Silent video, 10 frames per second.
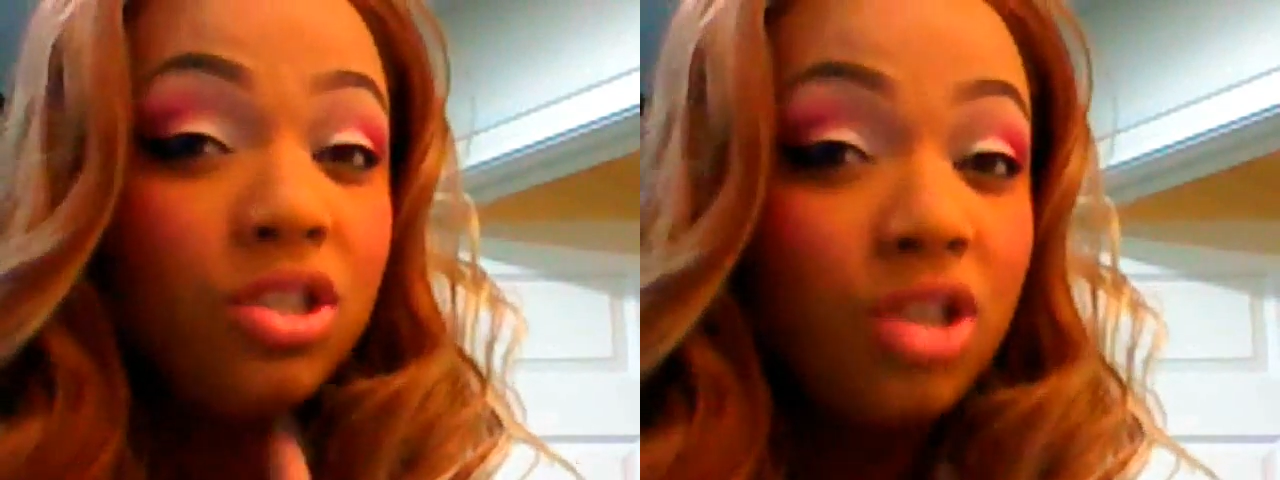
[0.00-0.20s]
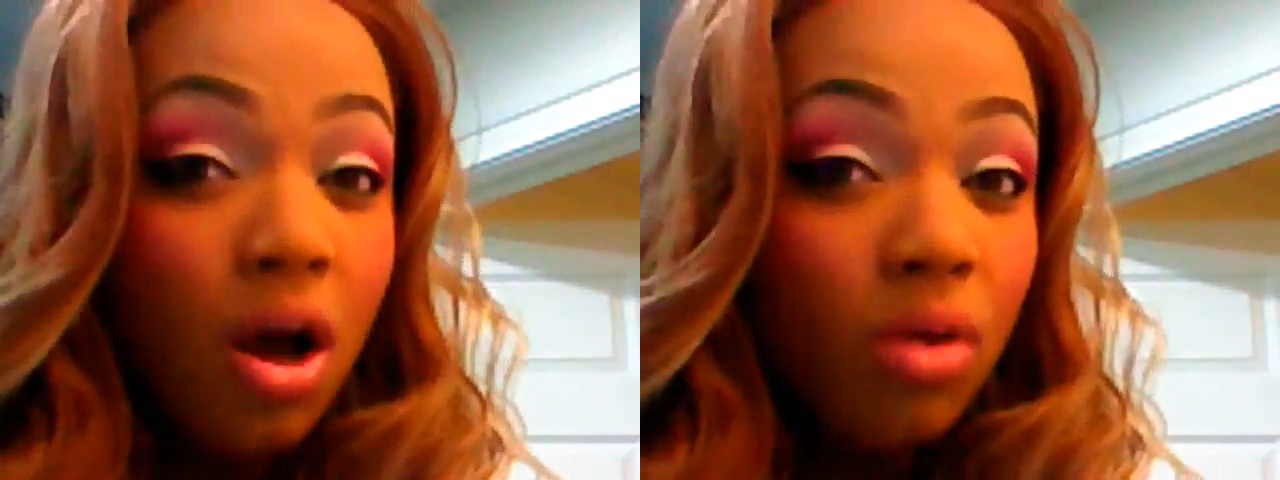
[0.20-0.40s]

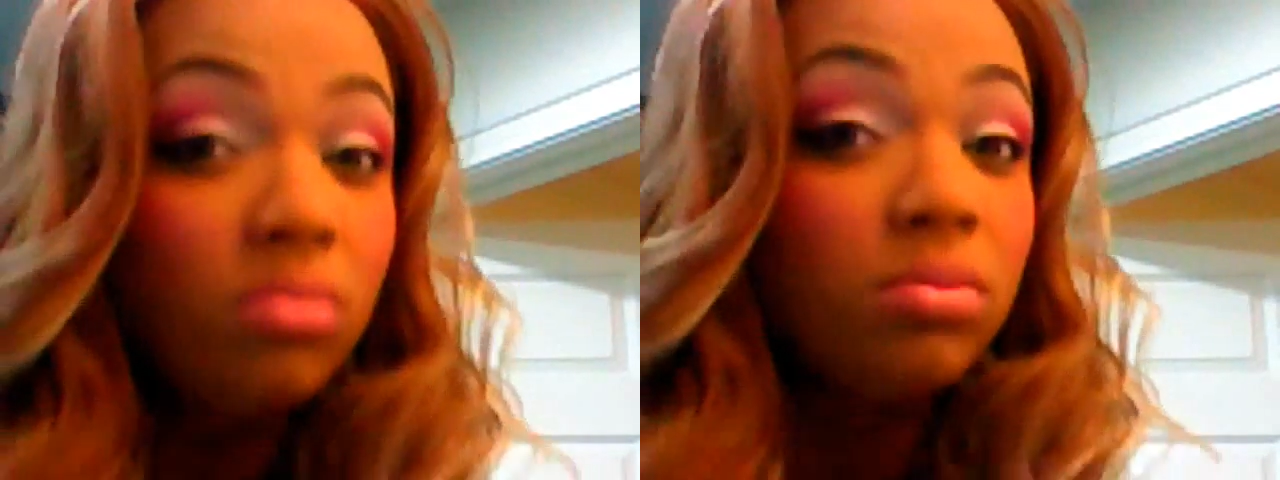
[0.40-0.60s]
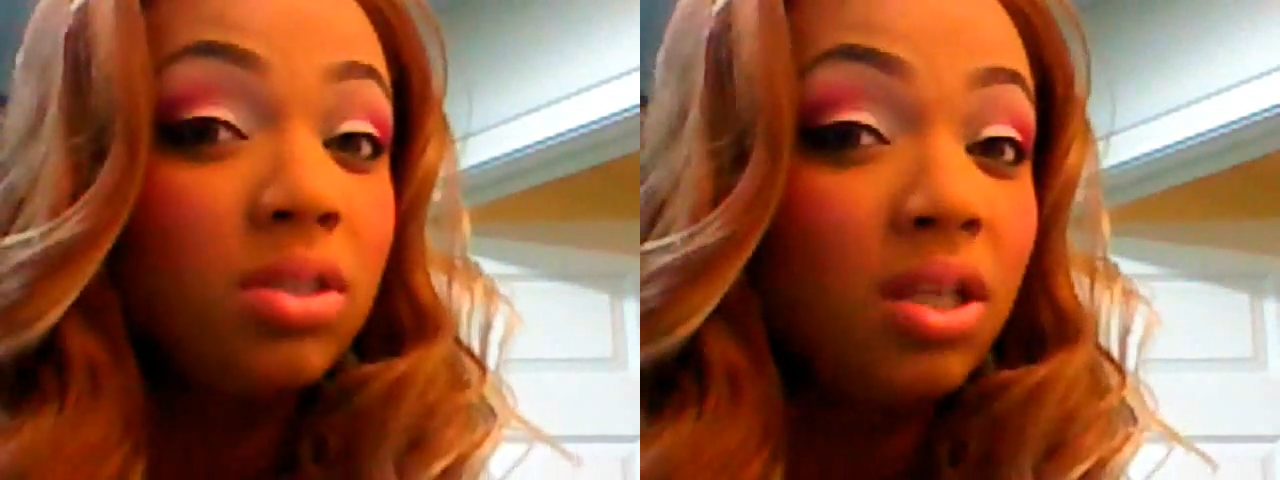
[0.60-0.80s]

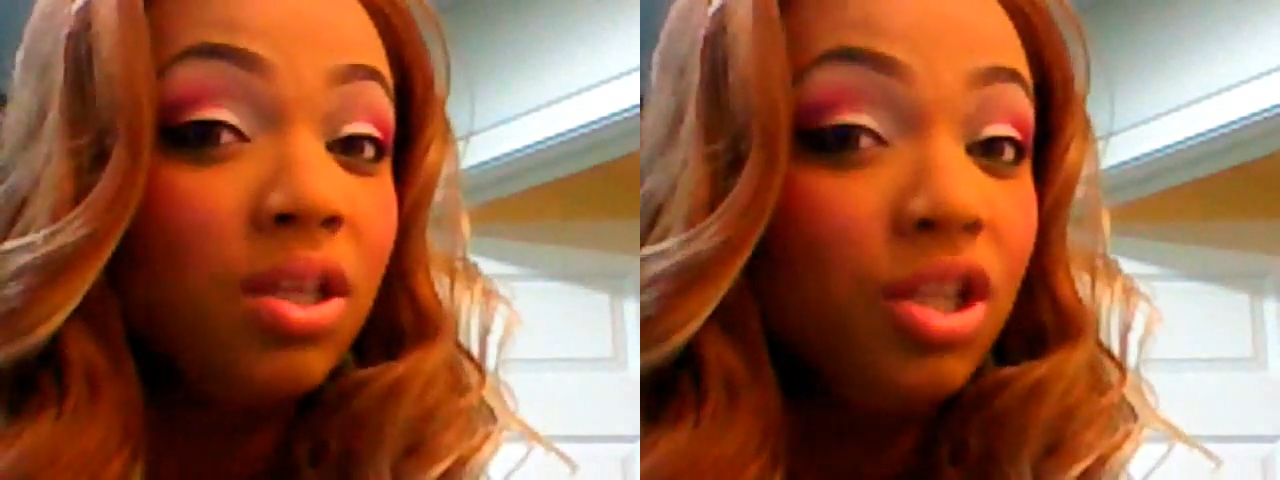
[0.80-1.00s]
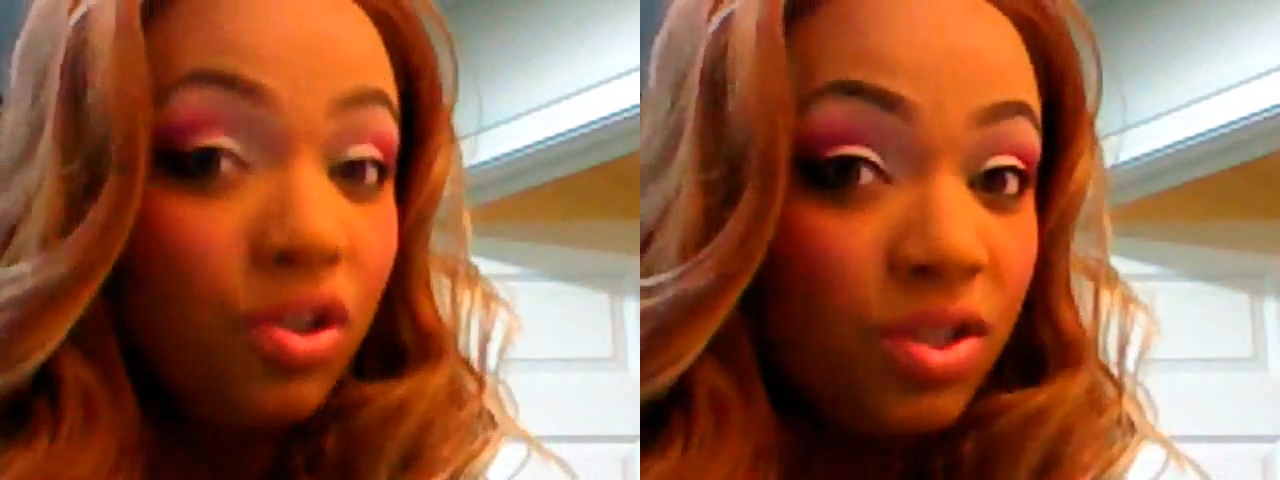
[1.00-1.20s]
Don't
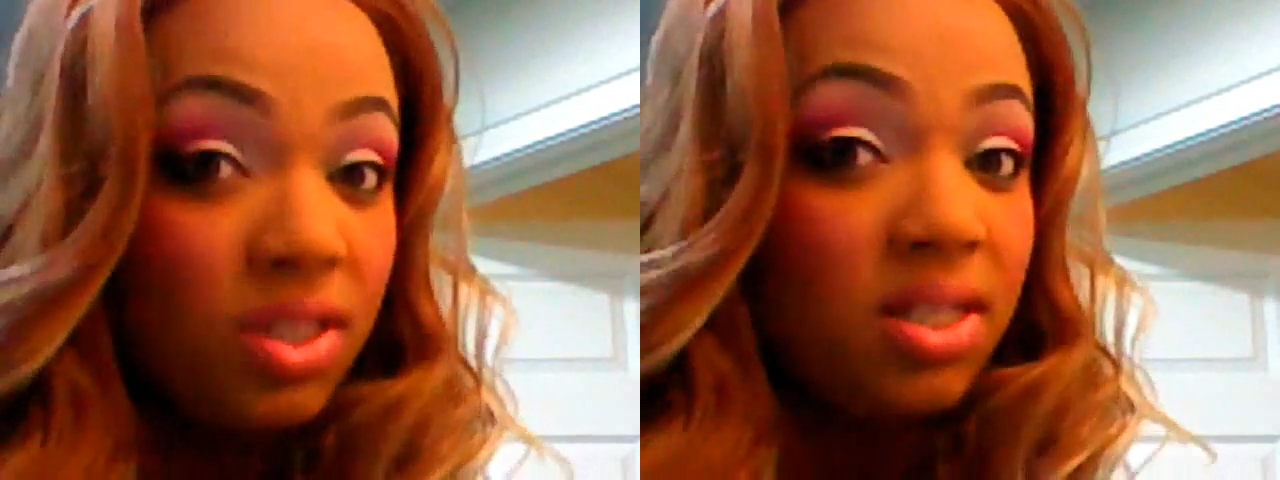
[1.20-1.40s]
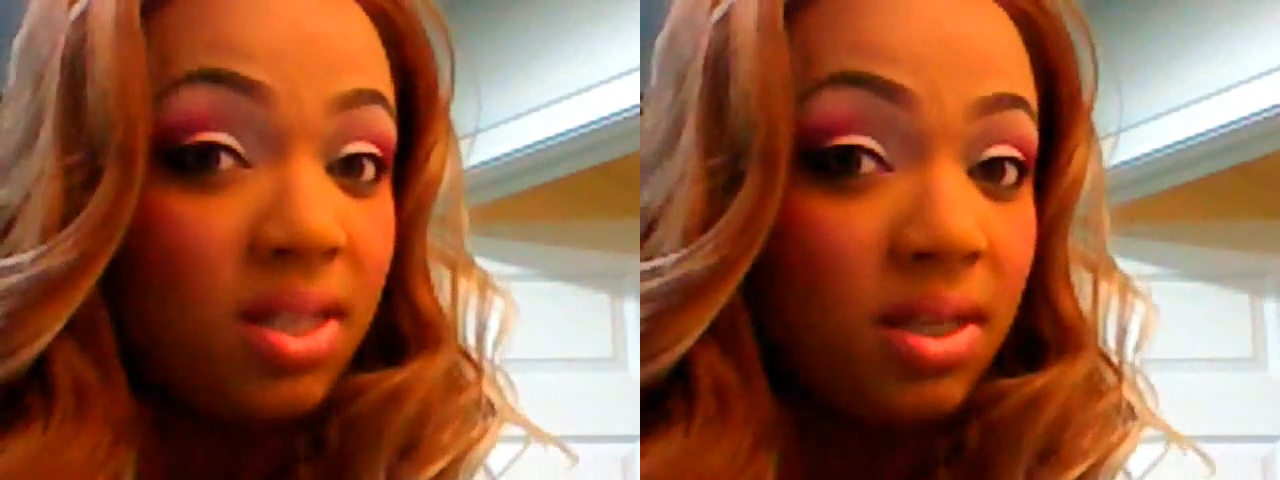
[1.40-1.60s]
use
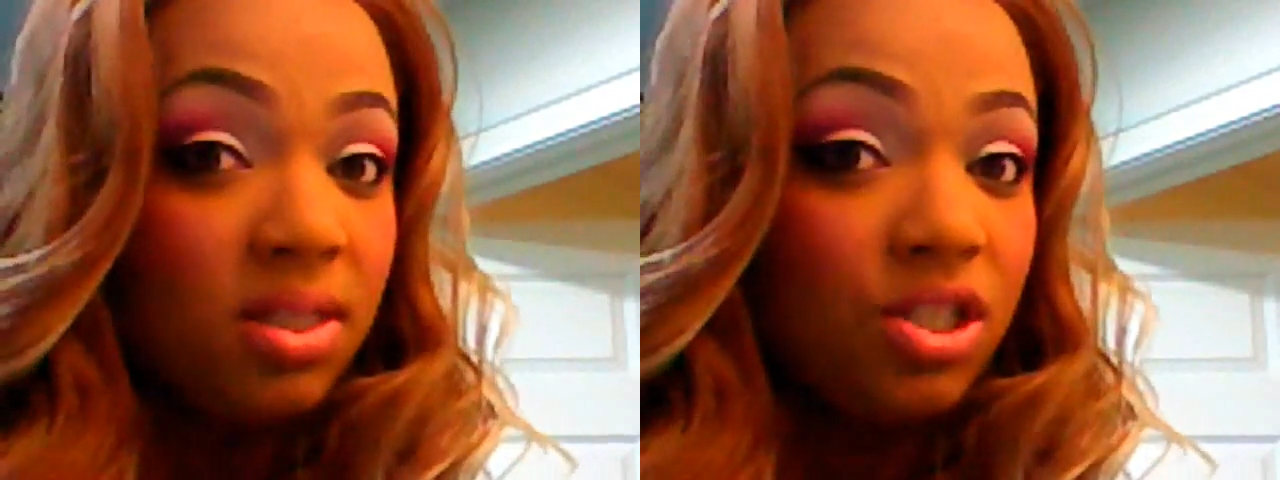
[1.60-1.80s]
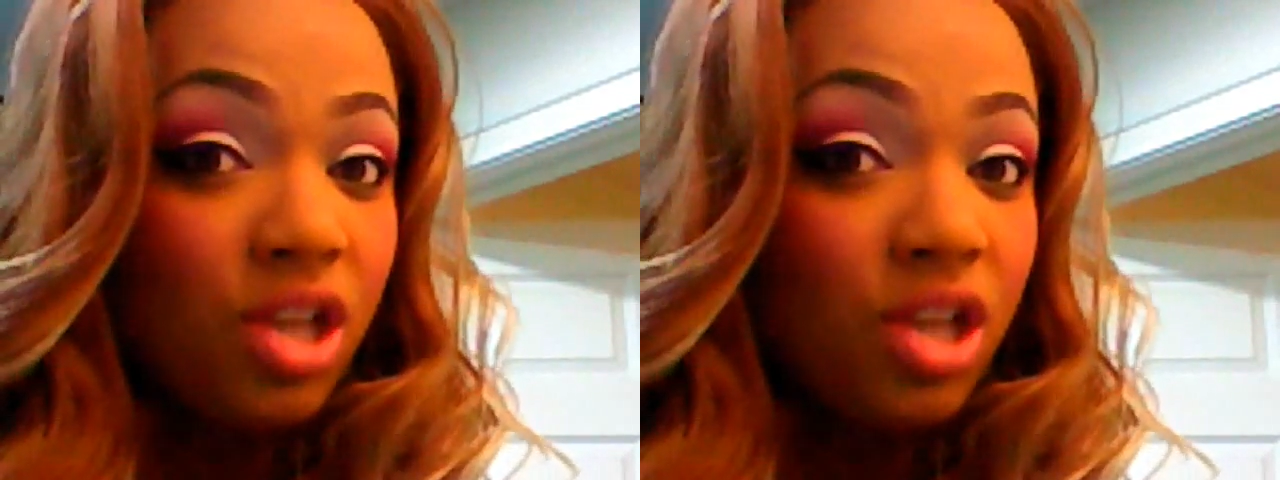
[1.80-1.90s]
this as a